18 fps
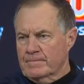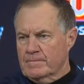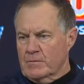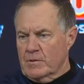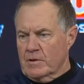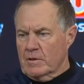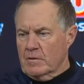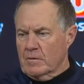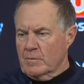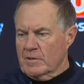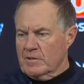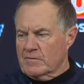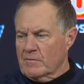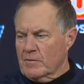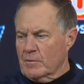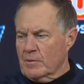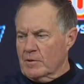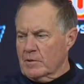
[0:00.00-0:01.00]
need our best
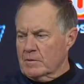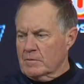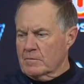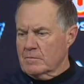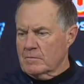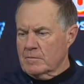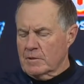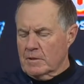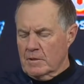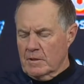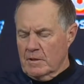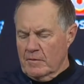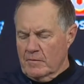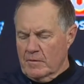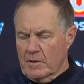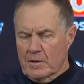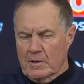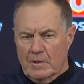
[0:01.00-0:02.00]
football, and we didn't have
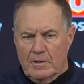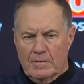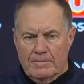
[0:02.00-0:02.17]
it today.